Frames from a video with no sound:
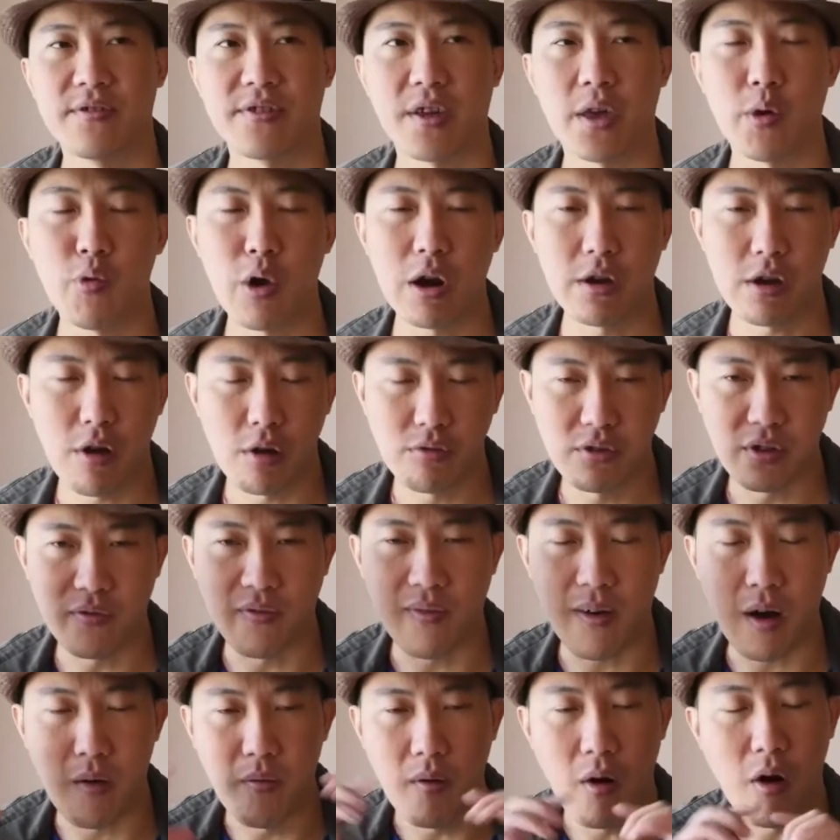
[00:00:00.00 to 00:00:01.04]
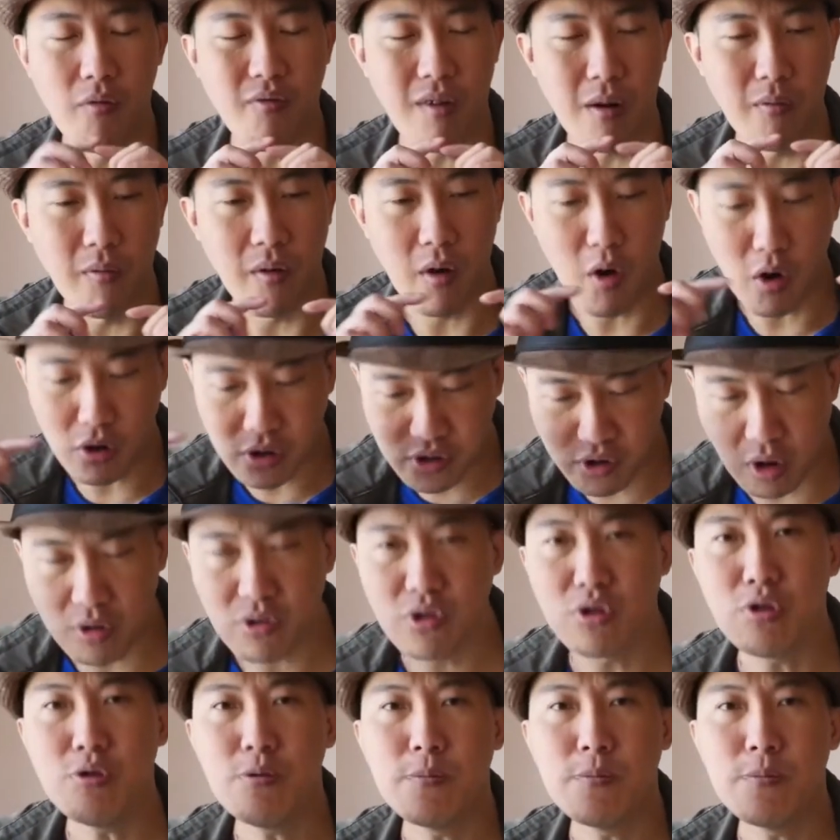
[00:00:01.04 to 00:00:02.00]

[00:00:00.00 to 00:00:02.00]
So you want to go to from, from horizontal